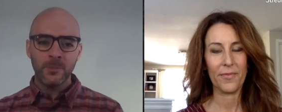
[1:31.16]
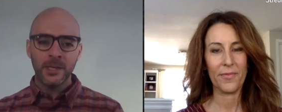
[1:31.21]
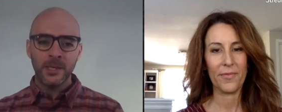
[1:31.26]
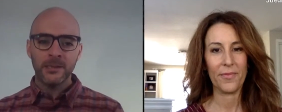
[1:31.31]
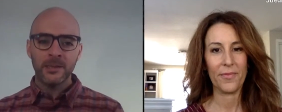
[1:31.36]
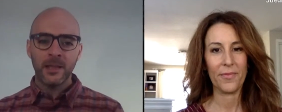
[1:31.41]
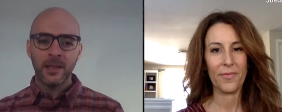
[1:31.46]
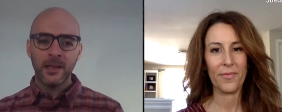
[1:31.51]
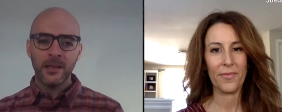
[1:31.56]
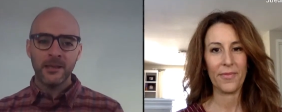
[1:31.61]

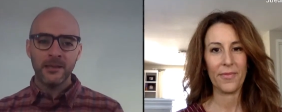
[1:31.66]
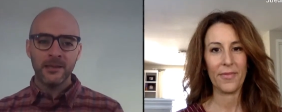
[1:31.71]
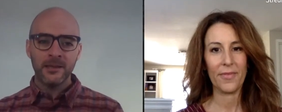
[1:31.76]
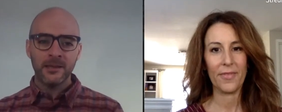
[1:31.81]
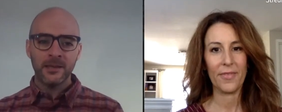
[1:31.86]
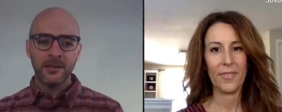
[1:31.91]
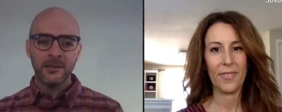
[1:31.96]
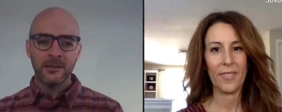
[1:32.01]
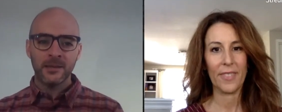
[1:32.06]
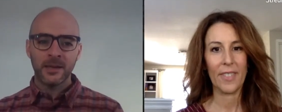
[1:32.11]
Speaker 1: been
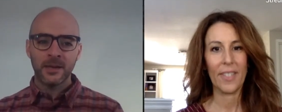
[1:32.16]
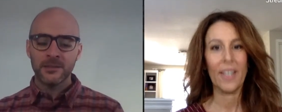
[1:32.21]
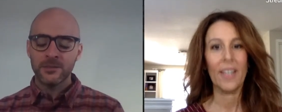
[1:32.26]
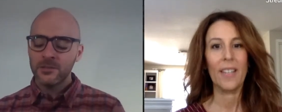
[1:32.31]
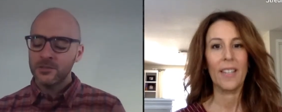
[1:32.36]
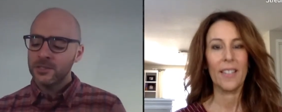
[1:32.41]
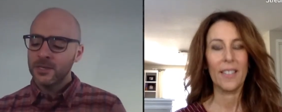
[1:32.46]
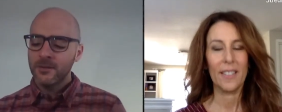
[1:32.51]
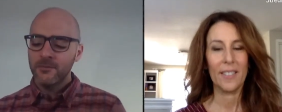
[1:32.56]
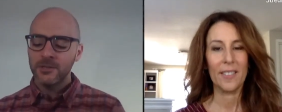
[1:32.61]
like? And uh,
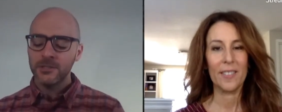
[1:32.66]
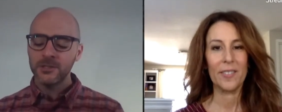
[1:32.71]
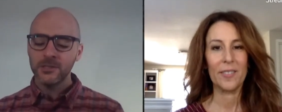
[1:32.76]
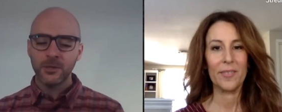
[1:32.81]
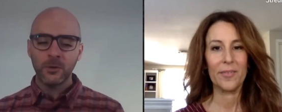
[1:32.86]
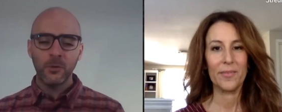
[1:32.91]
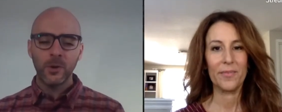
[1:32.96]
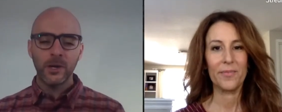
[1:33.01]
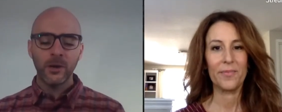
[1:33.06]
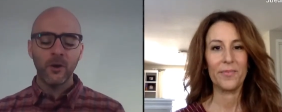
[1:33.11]
just give us
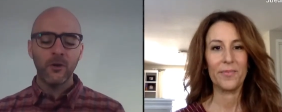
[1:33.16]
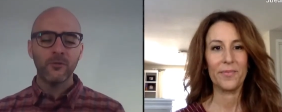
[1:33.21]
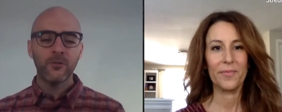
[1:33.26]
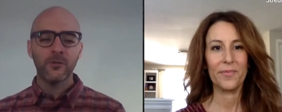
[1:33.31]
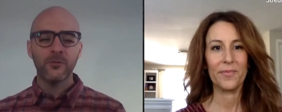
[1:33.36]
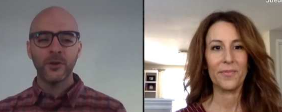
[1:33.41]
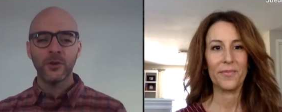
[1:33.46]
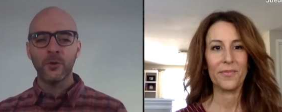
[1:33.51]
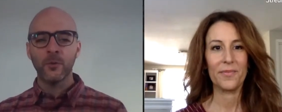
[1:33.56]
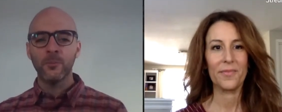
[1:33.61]
a quick
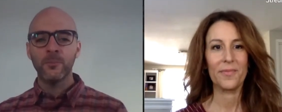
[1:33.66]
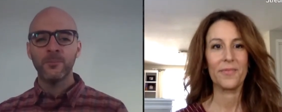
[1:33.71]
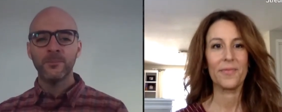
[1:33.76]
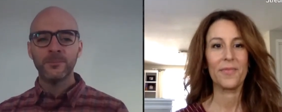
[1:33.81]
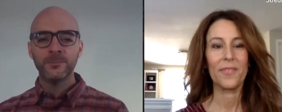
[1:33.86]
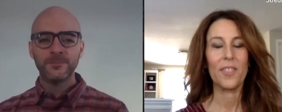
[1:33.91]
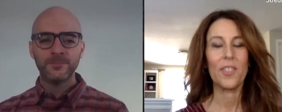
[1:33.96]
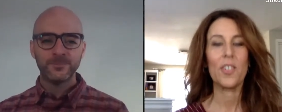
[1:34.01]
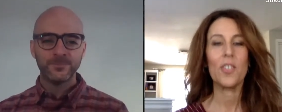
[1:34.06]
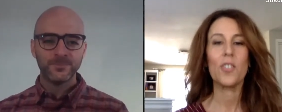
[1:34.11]
overview.
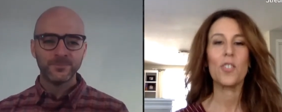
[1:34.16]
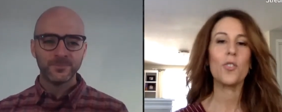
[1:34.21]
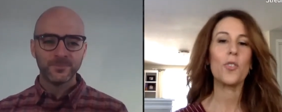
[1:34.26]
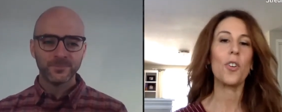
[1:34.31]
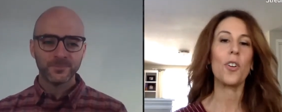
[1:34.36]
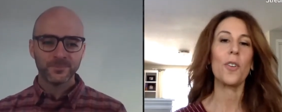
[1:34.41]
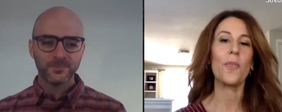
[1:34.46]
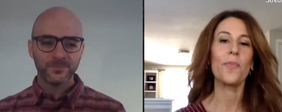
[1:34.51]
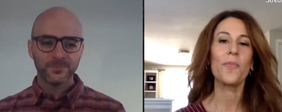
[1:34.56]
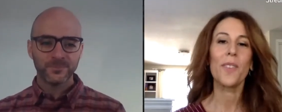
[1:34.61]

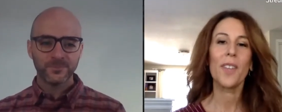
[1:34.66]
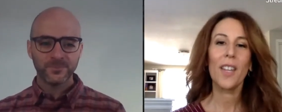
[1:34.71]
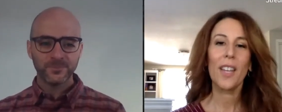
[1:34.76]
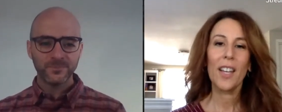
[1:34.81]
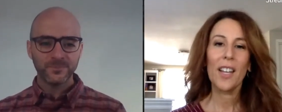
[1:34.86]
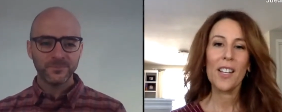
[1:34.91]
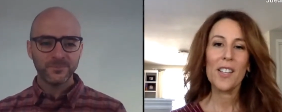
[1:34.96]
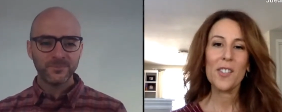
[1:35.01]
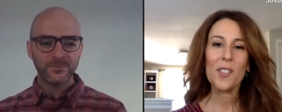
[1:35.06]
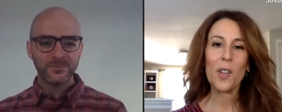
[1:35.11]
Speaker 2: Sure.
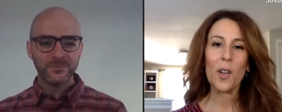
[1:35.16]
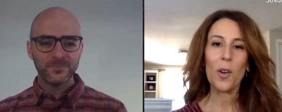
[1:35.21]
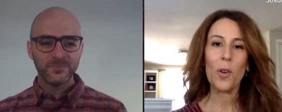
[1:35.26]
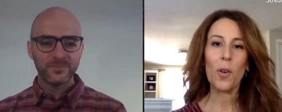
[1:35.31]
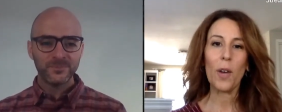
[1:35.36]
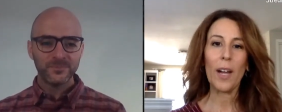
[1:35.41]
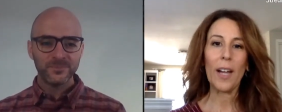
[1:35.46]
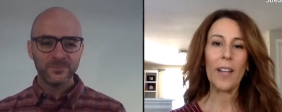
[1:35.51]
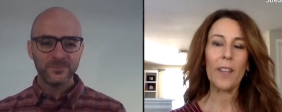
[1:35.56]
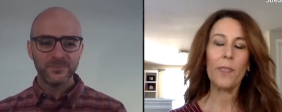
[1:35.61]

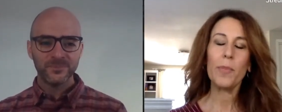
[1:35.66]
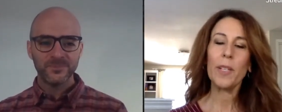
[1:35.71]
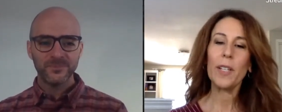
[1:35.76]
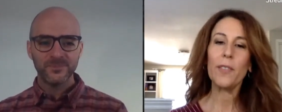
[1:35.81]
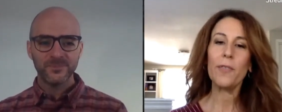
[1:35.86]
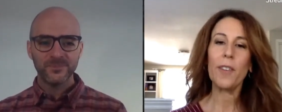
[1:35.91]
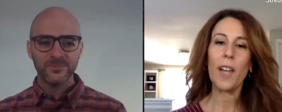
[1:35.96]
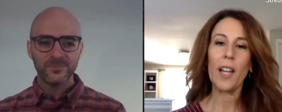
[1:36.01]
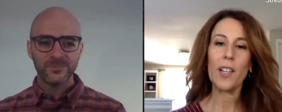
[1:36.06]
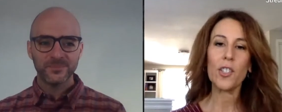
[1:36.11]
So I've been
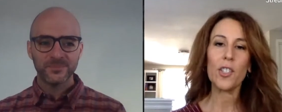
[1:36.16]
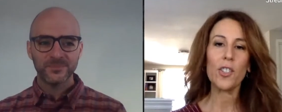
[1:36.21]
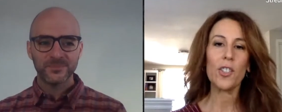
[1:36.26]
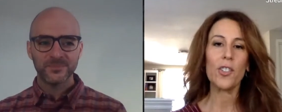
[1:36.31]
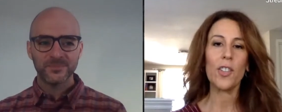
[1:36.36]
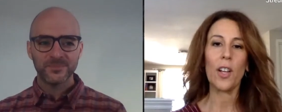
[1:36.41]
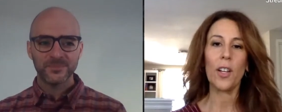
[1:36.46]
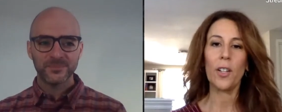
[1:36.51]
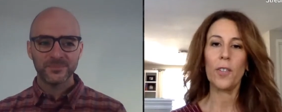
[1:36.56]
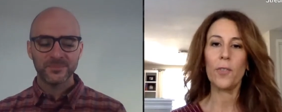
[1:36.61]
a fashion
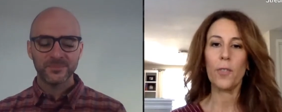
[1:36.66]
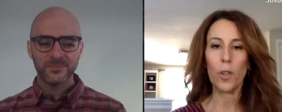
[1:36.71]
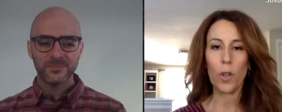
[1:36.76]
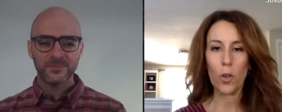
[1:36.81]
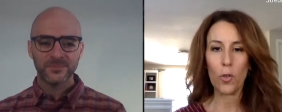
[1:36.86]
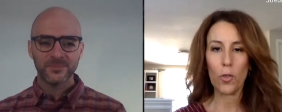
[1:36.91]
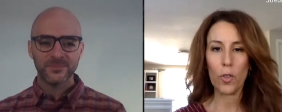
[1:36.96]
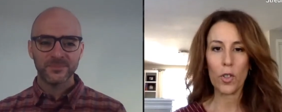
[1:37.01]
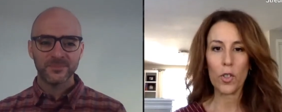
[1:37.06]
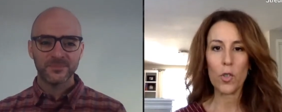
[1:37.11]
designer for
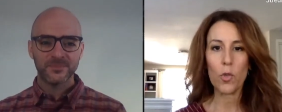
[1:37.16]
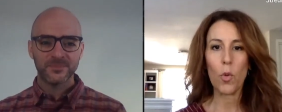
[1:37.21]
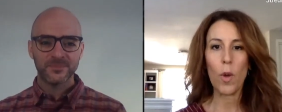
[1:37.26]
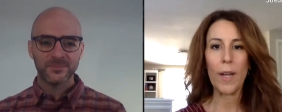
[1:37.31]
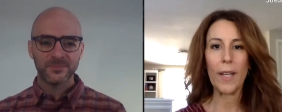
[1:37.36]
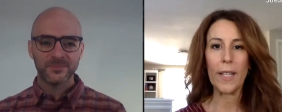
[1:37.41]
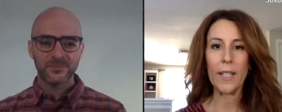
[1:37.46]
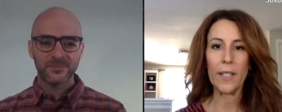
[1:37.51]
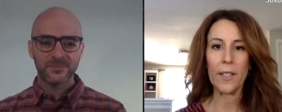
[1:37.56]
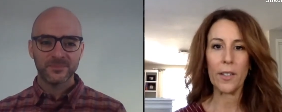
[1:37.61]
over
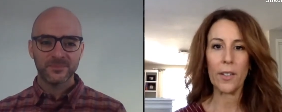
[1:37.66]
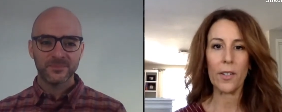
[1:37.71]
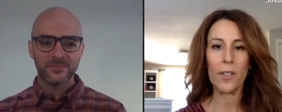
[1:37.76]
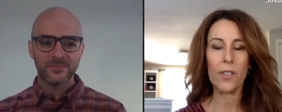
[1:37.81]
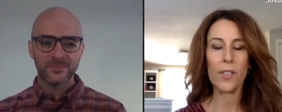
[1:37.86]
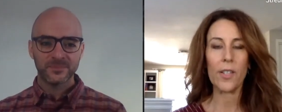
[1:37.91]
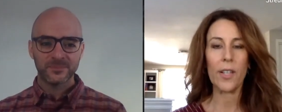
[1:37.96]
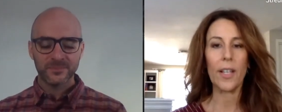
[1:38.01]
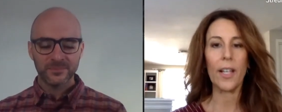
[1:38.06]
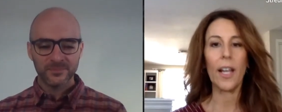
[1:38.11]
20
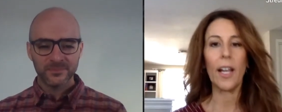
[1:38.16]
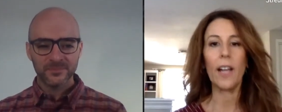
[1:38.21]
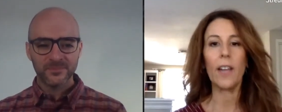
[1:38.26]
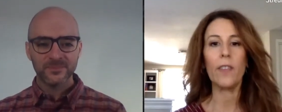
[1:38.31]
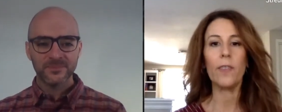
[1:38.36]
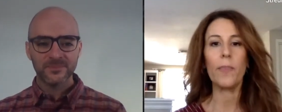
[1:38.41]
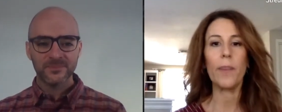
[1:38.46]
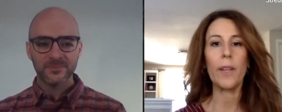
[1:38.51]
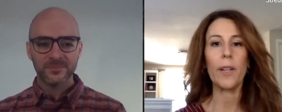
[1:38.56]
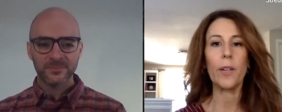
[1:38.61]
years. I
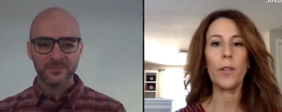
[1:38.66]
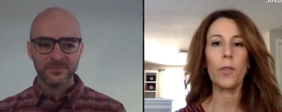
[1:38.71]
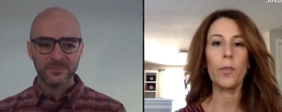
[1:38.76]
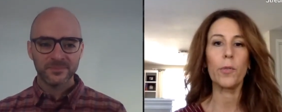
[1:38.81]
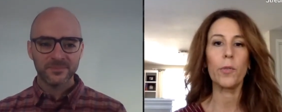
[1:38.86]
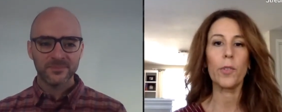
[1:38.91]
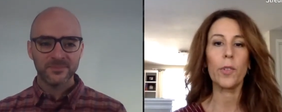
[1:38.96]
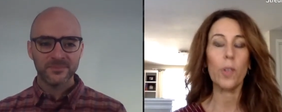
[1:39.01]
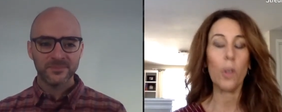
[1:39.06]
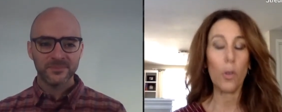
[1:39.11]
have my
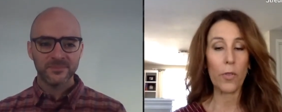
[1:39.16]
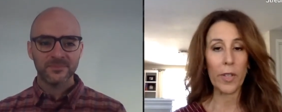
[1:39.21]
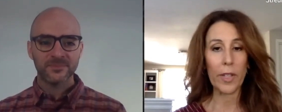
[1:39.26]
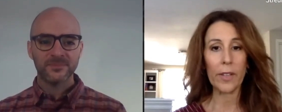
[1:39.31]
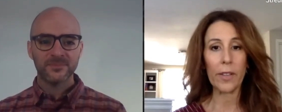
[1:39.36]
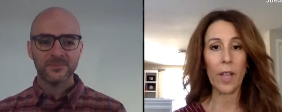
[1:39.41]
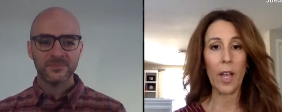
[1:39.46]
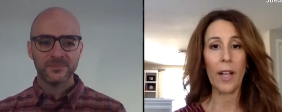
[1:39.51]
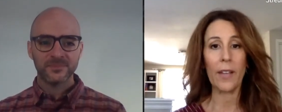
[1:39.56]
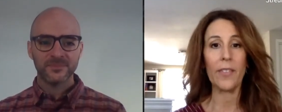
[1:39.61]
own
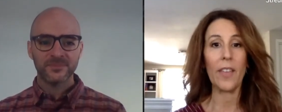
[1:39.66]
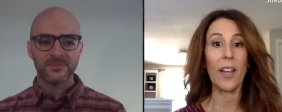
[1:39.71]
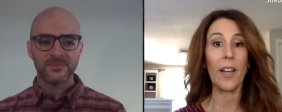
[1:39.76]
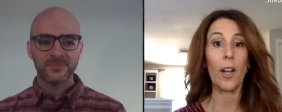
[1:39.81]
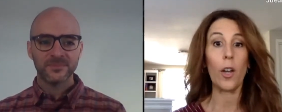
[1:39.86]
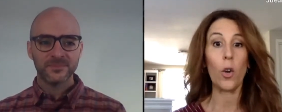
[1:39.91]
clothing line that I